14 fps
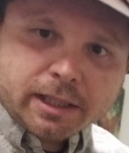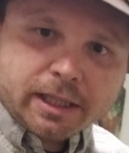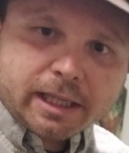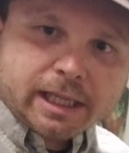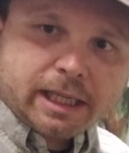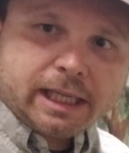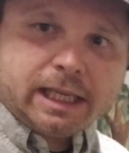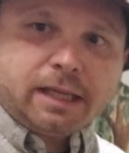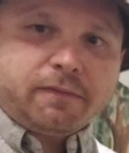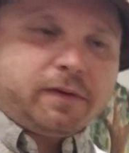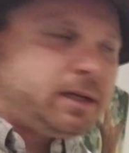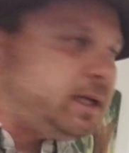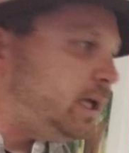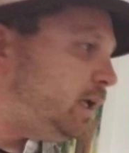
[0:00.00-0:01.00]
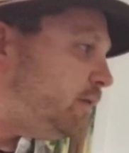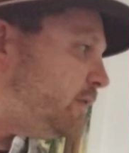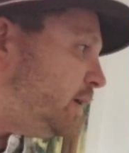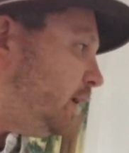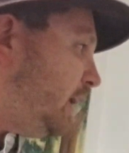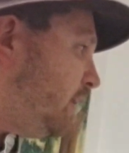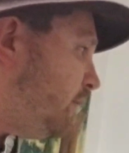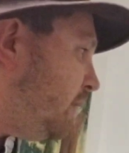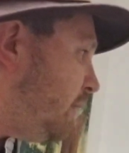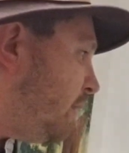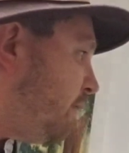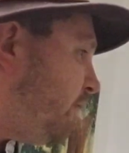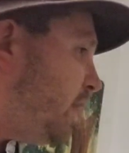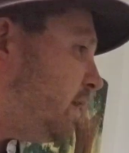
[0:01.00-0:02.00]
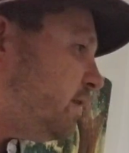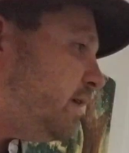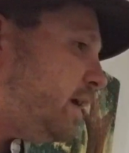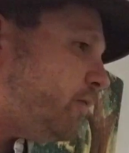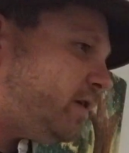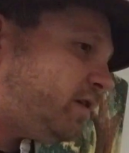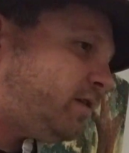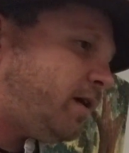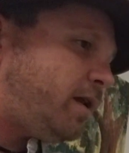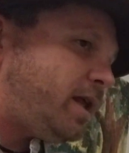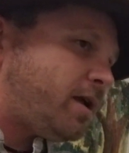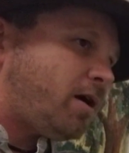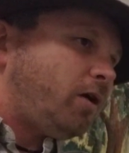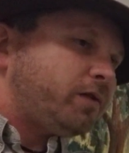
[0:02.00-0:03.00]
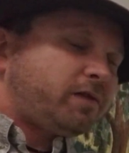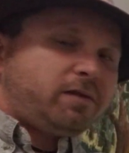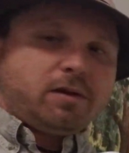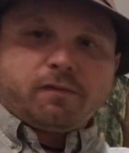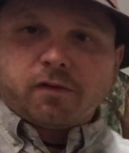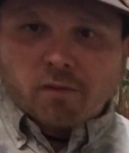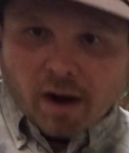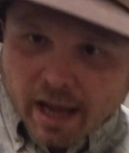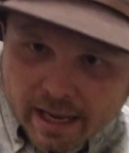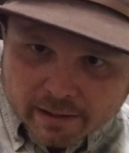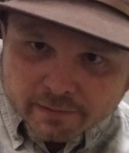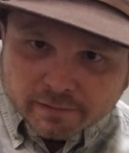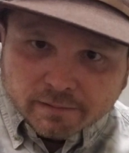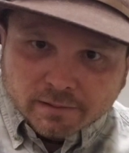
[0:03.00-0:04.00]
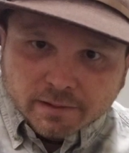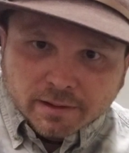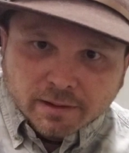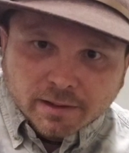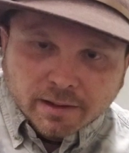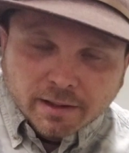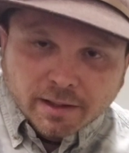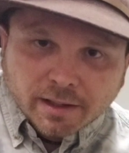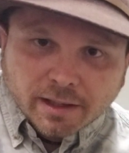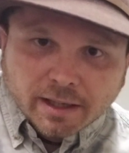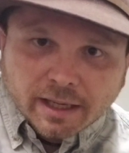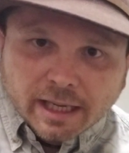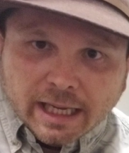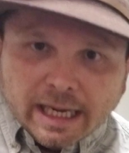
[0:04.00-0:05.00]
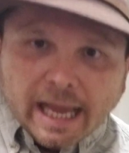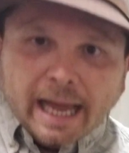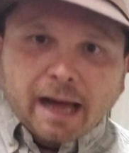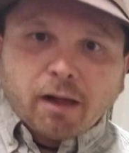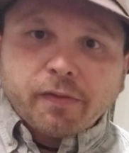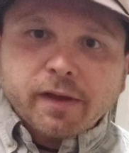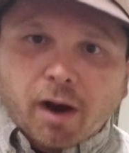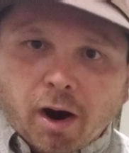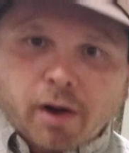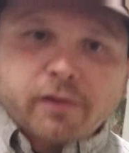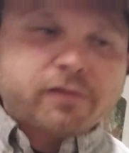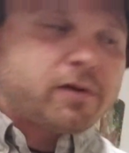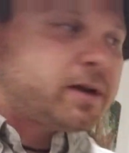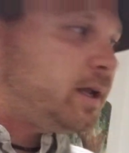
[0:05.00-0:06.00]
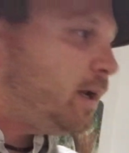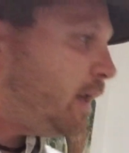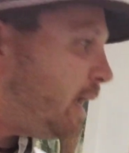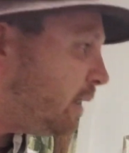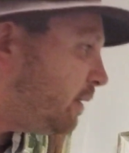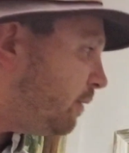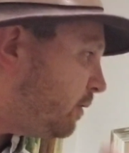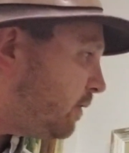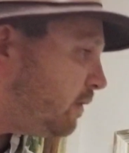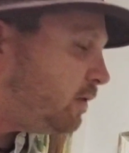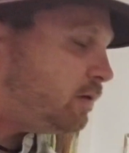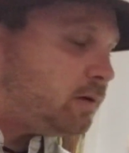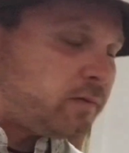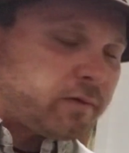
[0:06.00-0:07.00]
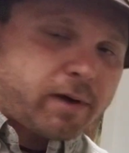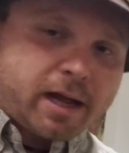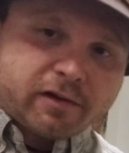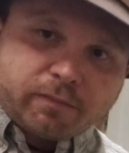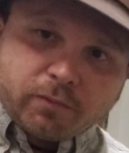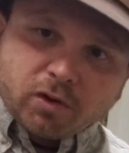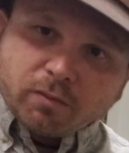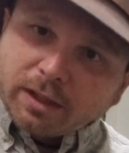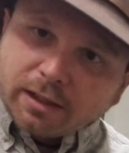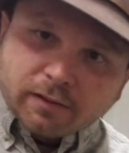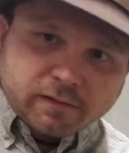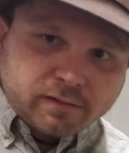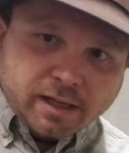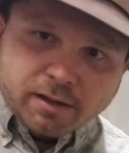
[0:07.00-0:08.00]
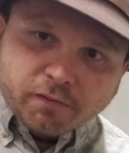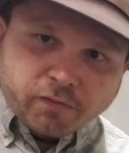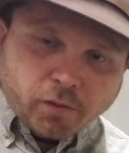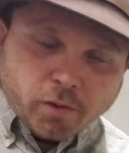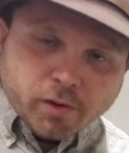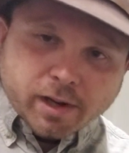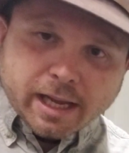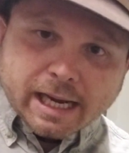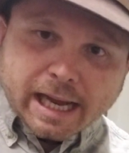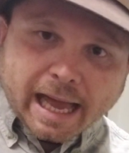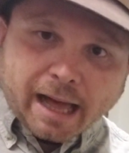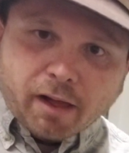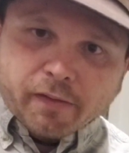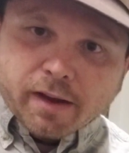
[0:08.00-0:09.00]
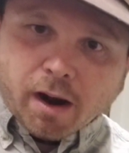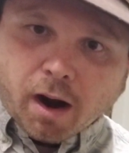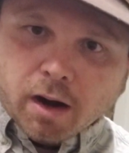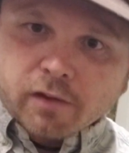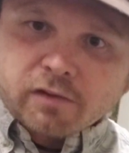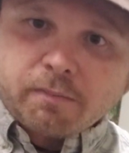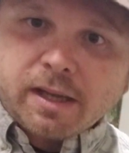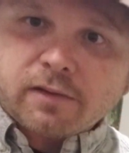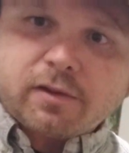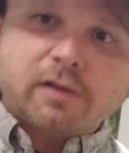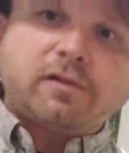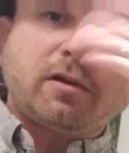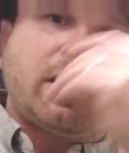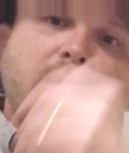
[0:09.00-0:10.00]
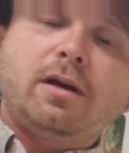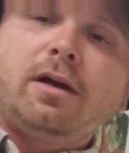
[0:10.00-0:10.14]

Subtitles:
And even events that we study called civil rights, and how the arts are connected with the civil rights movement in the state of Florida, and how the arts made such a